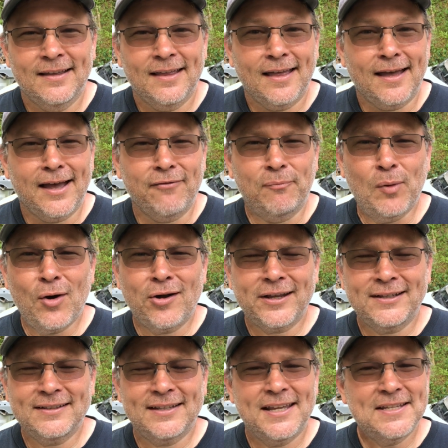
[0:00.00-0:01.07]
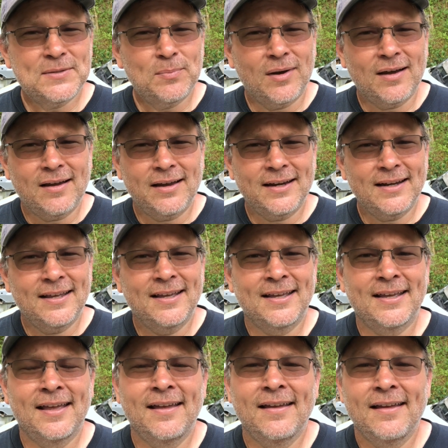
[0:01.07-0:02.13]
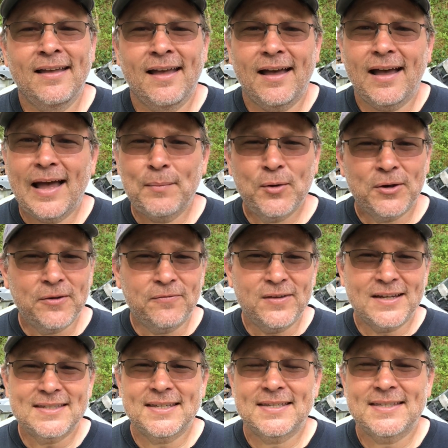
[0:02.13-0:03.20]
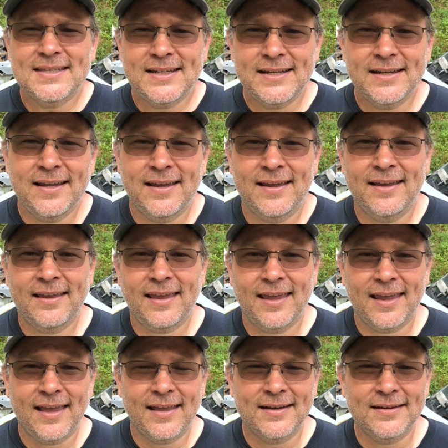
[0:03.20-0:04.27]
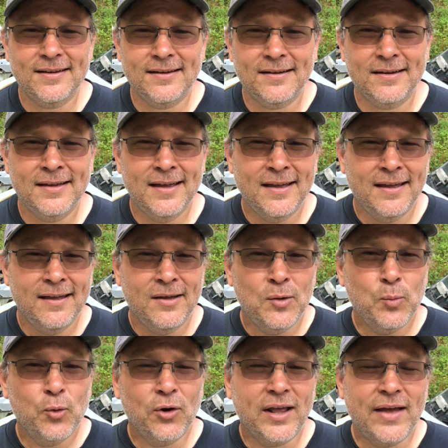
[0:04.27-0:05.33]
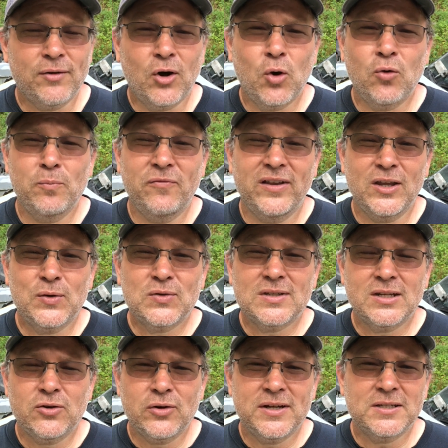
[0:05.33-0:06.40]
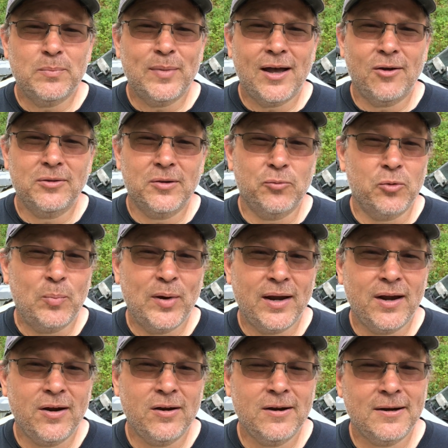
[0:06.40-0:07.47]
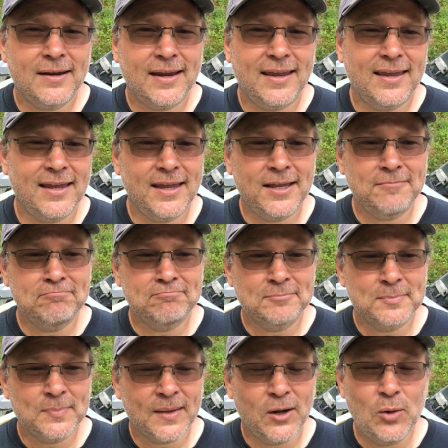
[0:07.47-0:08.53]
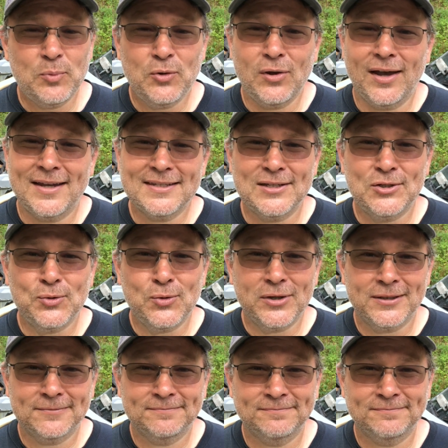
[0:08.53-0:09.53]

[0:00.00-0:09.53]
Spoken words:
I've bought it. It's mine. I'm going to fix this thing, and we're going to have a whole video series about the repair, and I hope you guys enjoy it.